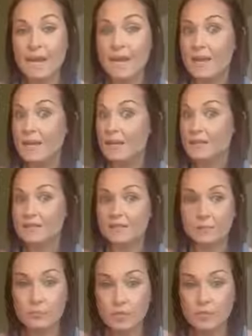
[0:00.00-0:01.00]
and it's
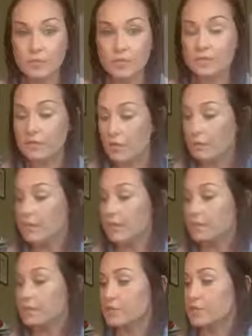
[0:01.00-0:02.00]
like the perfect
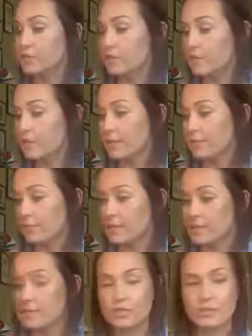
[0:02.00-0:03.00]
combination, okay?
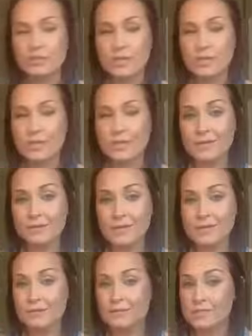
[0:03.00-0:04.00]
Just throwing that out
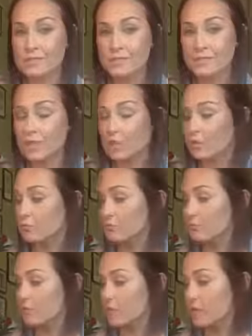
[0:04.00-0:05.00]
there, side note,
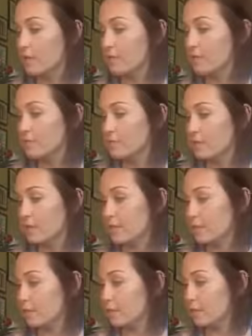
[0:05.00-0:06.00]
um,
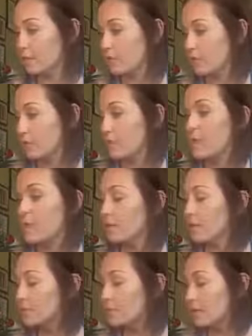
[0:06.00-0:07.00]
sidebar, whatever.
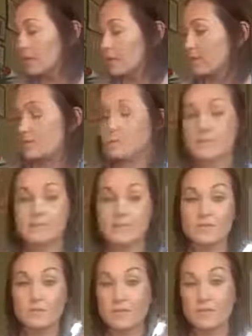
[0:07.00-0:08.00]
Now let's talk about some of these
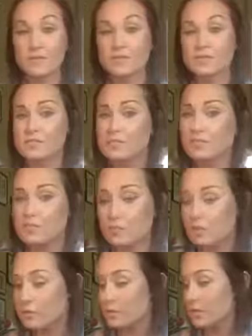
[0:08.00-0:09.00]
other products because these are
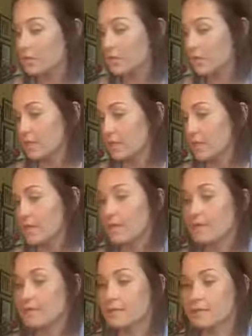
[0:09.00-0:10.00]
really, really exciting
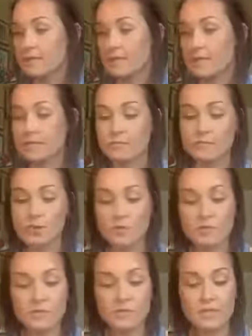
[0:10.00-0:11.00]
and they
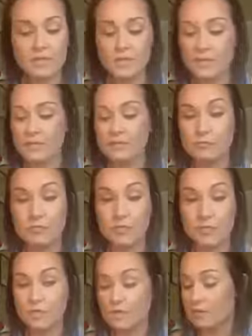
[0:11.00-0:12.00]
totally didn't get
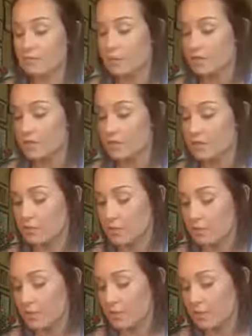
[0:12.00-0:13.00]
exploited enough yesterday on the
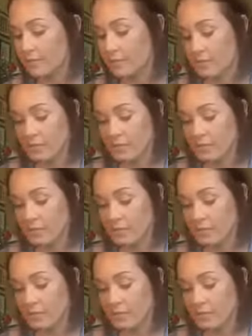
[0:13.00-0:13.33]
webinar.